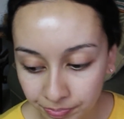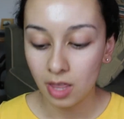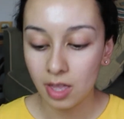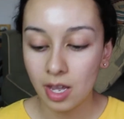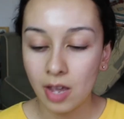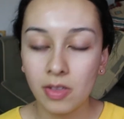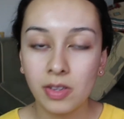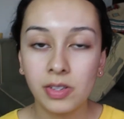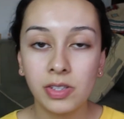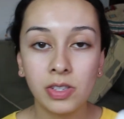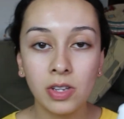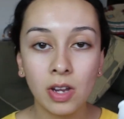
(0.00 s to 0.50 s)

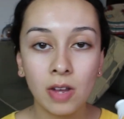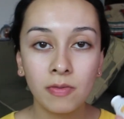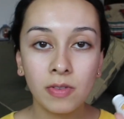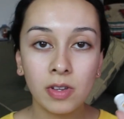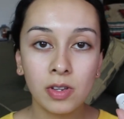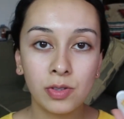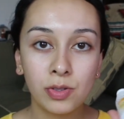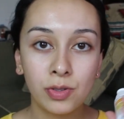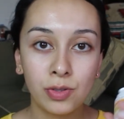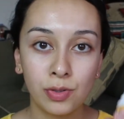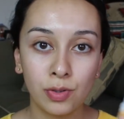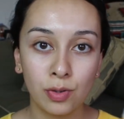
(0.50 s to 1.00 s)
Now this stuff
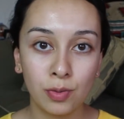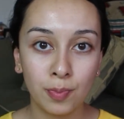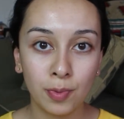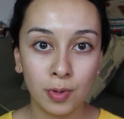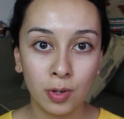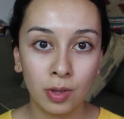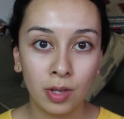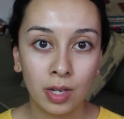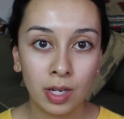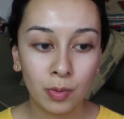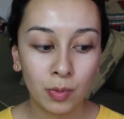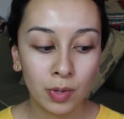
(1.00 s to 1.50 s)
is
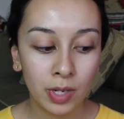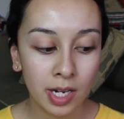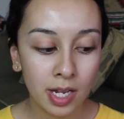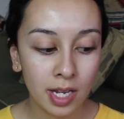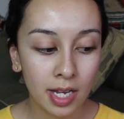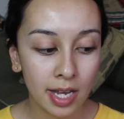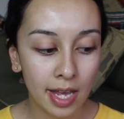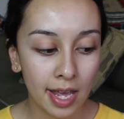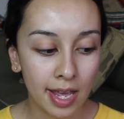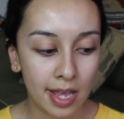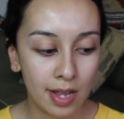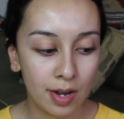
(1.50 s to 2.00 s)
super
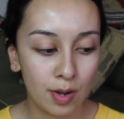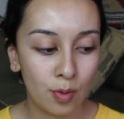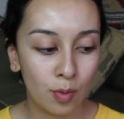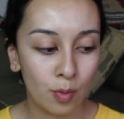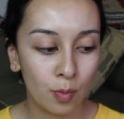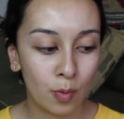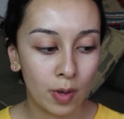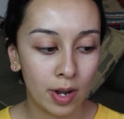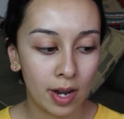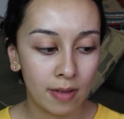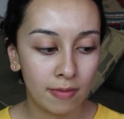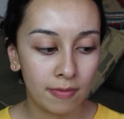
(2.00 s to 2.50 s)
liquidy and
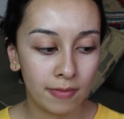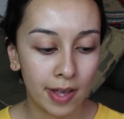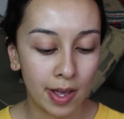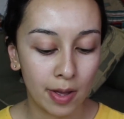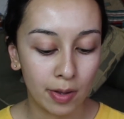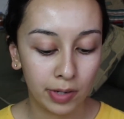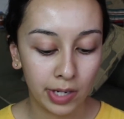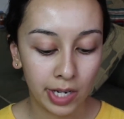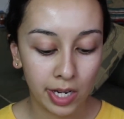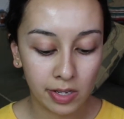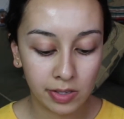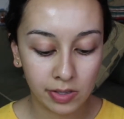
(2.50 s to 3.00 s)
what I
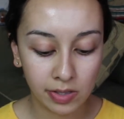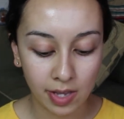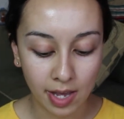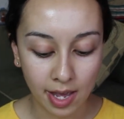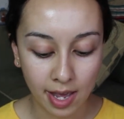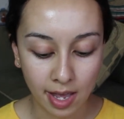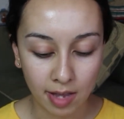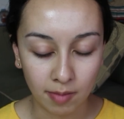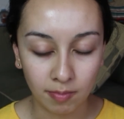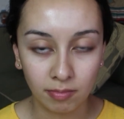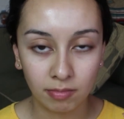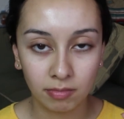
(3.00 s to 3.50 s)
found is
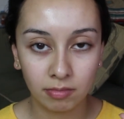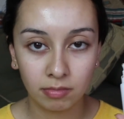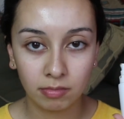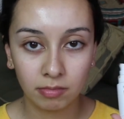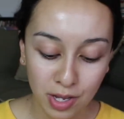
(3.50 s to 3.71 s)
that